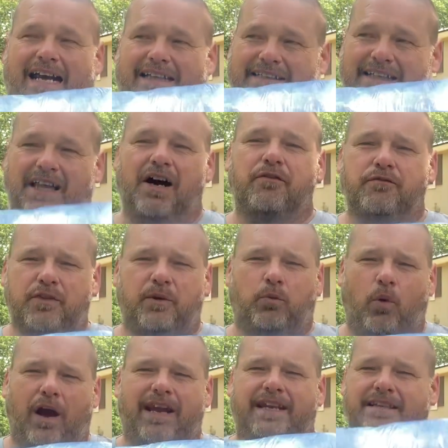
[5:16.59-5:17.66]
I love the
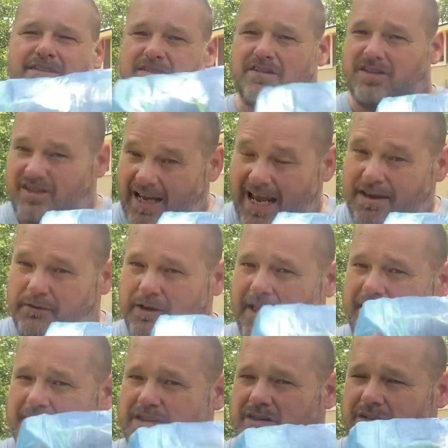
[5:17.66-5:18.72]
weight
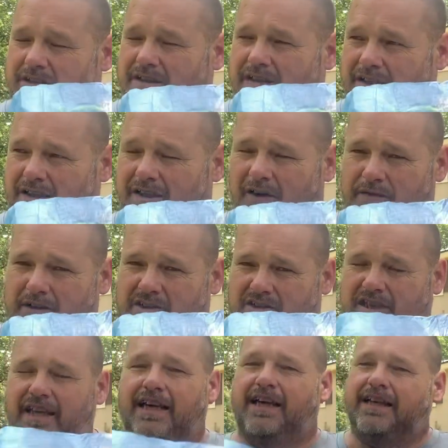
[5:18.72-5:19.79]
savings uh, on this
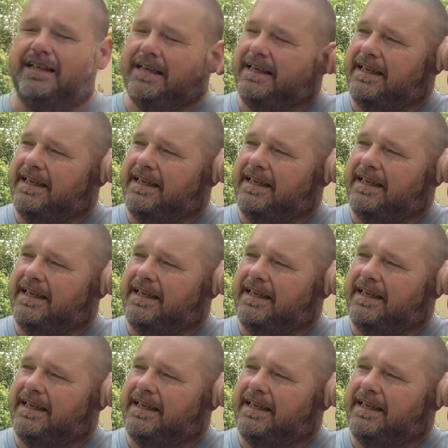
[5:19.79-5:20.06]
tent,